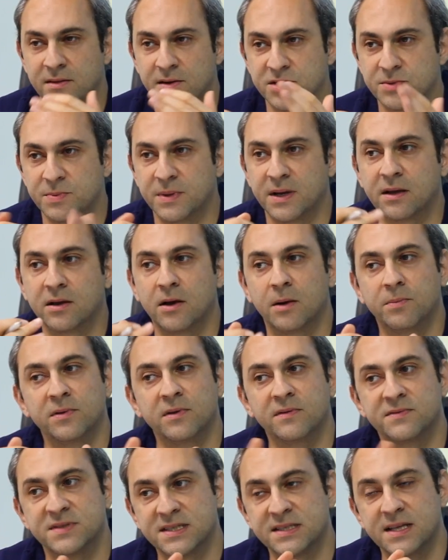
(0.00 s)
There's been a
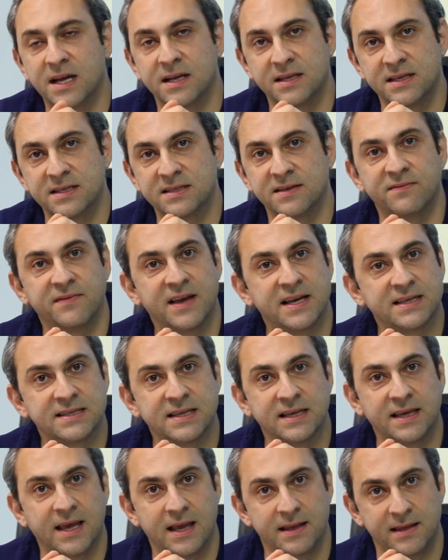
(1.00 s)
couple of studies
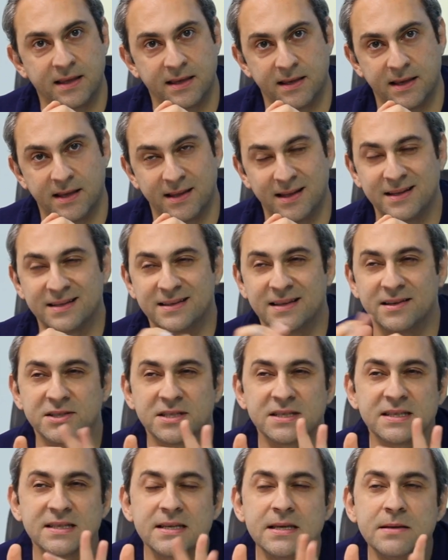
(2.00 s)
investigating it, and there
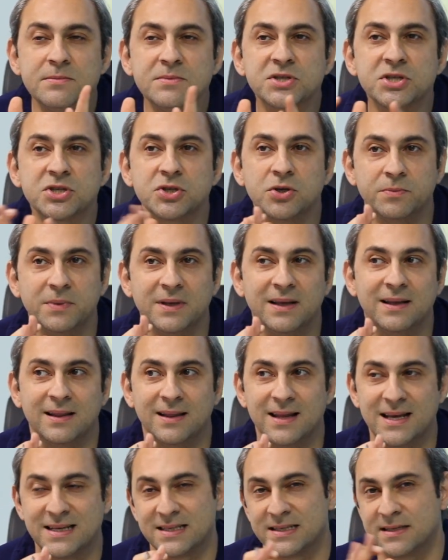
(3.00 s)
seems to be
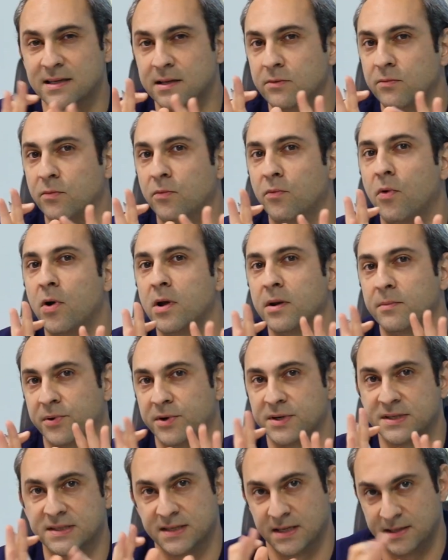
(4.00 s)
less than
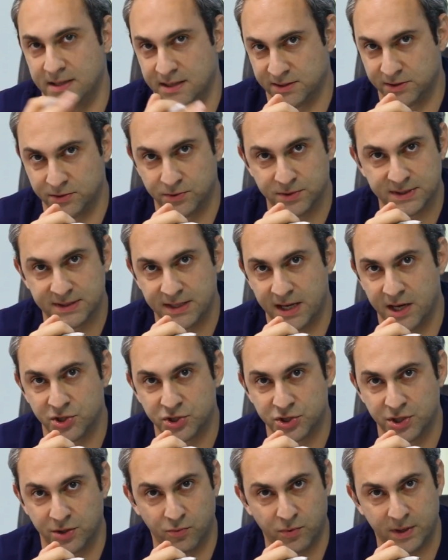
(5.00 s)
1%
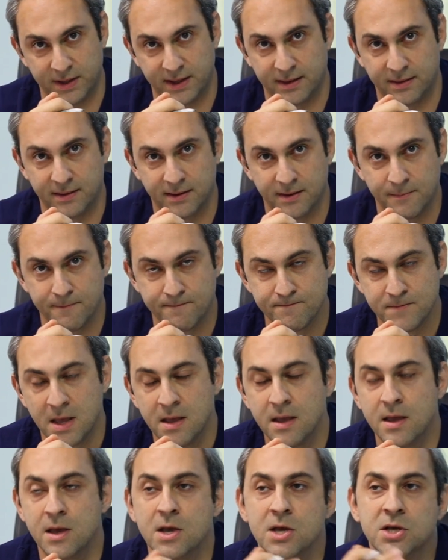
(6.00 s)
association with it.
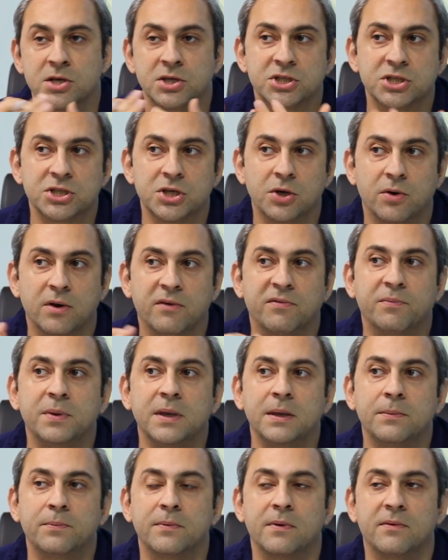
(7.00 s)
So
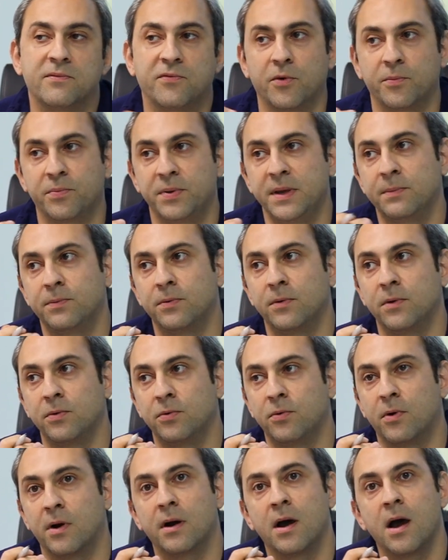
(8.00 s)
for people
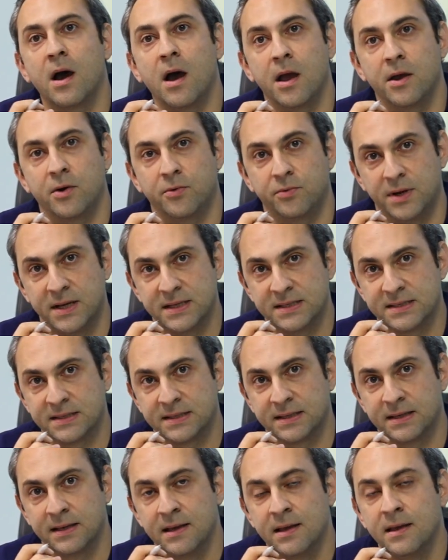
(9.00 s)
who are high
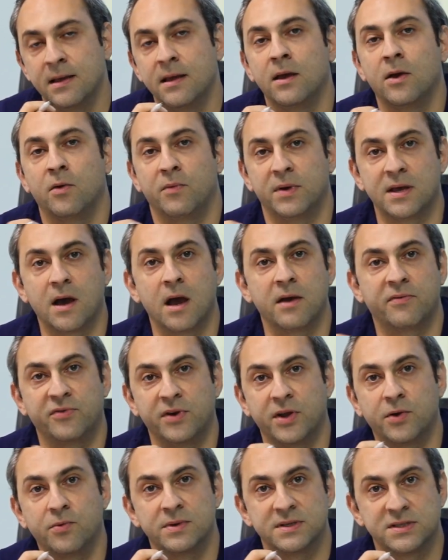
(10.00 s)
risk with high
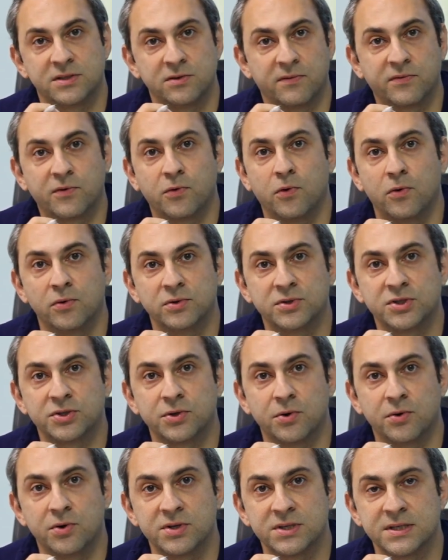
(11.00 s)
frequency of cold
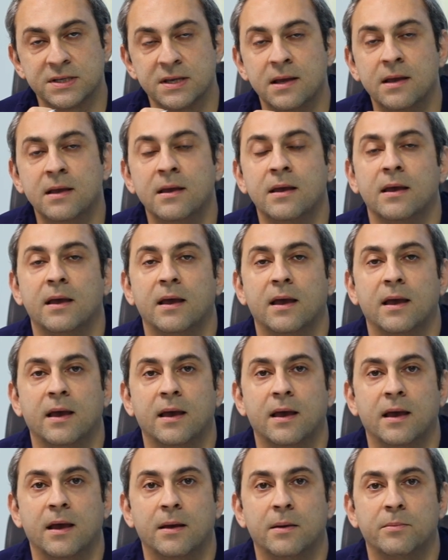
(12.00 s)
sores,
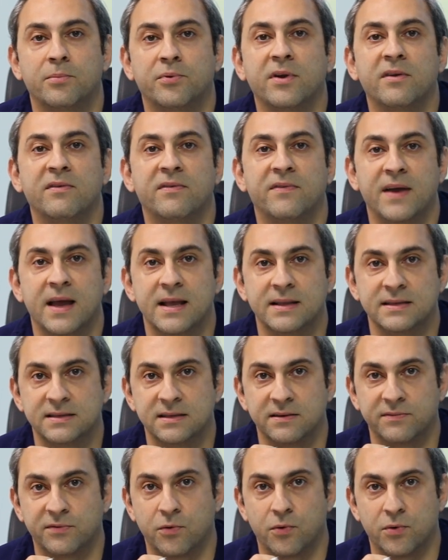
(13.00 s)
a
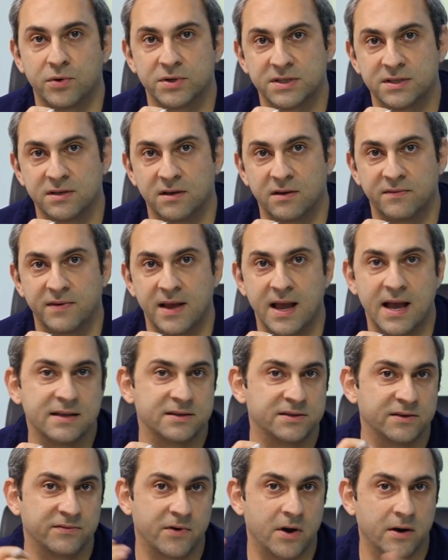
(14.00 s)
preventive course of
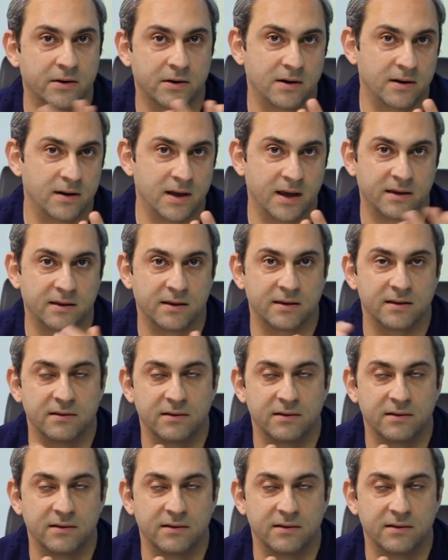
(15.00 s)
antiviral like